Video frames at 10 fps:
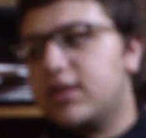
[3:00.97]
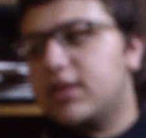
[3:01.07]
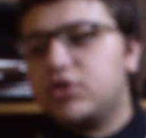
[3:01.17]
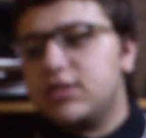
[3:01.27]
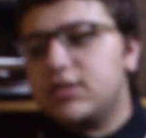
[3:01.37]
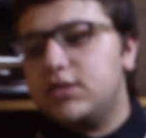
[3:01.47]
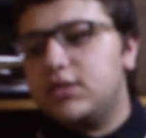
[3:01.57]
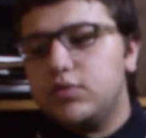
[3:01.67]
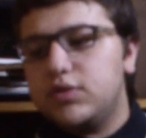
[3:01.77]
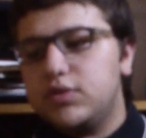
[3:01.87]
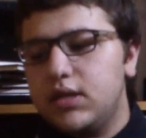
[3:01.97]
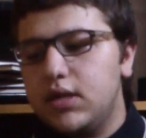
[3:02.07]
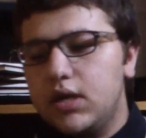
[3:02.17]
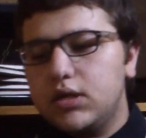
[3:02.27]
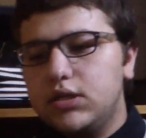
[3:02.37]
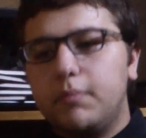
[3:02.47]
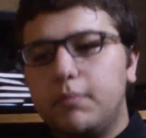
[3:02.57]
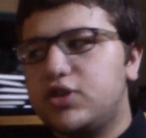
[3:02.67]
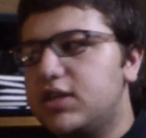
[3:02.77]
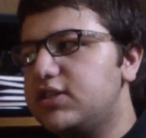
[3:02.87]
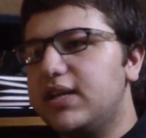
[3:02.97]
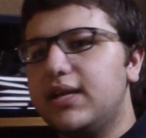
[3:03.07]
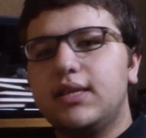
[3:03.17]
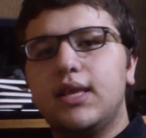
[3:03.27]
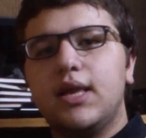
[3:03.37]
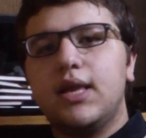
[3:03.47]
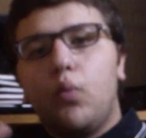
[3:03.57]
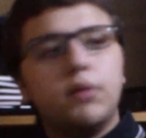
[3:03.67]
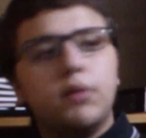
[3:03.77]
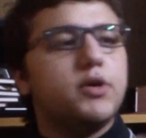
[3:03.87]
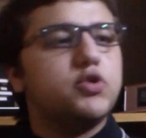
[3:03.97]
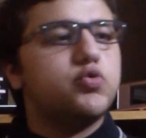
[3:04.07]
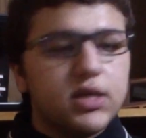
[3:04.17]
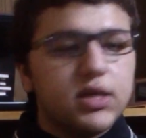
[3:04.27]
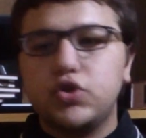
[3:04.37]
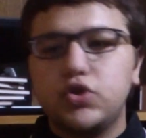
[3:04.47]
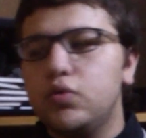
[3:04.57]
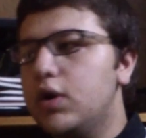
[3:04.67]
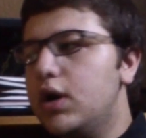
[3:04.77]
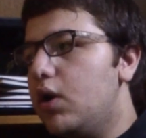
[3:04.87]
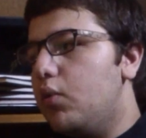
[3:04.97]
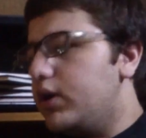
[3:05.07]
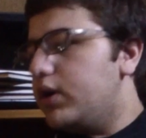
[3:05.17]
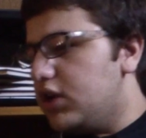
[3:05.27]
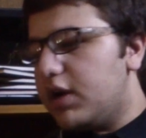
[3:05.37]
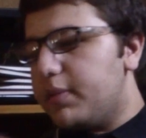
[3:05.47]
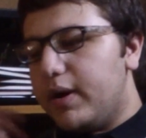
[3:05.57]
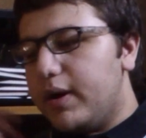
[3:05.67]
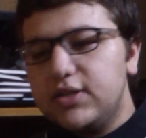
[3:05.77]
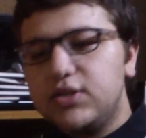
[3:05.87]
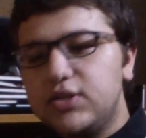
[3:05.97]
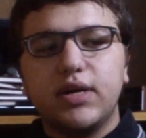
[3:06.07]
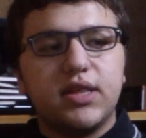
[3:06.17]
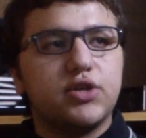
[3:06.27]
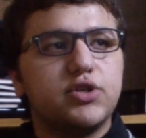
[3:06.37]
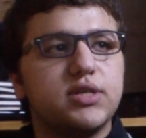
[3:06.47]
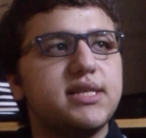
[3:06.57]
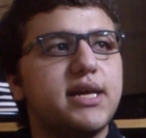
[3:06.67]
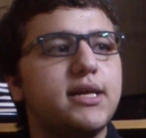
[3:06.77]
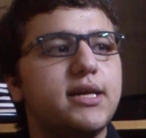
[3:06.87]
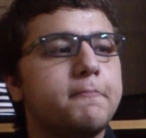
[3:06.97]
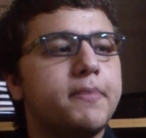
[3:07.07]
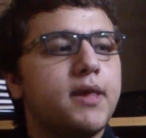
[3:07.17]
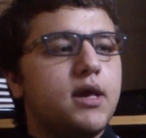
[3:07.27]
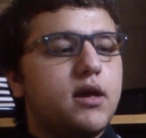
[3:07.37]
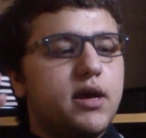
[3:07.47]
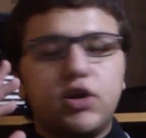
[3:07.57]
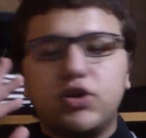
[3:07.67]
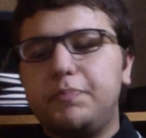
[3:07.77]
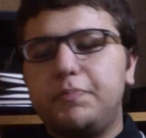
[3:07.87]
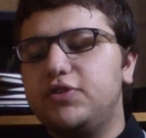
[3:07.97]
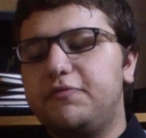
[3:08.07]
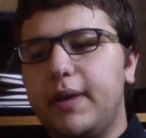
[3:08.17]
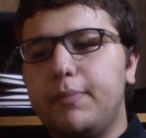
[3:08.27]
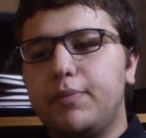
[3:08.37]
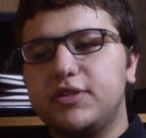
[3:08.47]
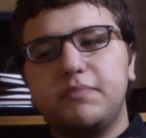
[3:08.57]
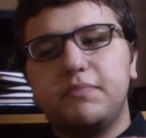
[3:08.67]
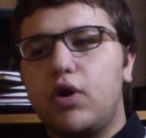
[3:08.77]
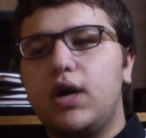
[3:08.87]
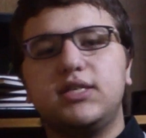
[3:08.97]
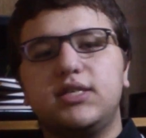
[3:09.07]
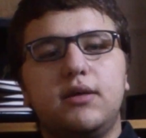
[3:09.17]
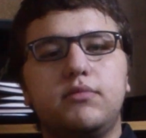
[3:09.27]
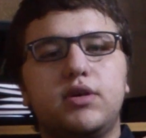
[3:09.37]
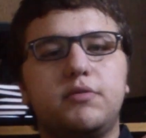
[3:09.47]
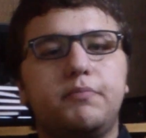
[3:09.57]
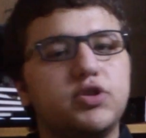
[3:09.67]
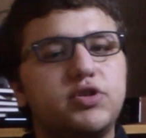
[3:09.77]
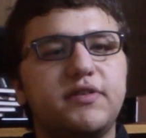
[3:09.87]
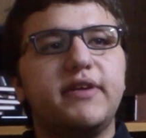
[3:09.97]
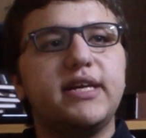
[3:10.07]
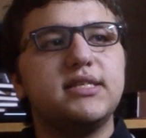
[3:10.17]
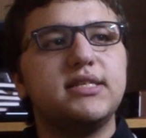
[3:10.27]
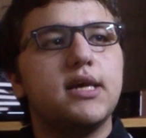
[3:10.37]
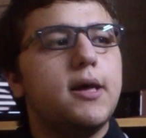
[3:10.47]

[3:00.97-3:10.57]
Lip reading: They're just using numbers. They're saying 1 + 1 is 2. When you talk about history, they're just saying, here's a bunch of papers, memorize them, there are a bunch of events.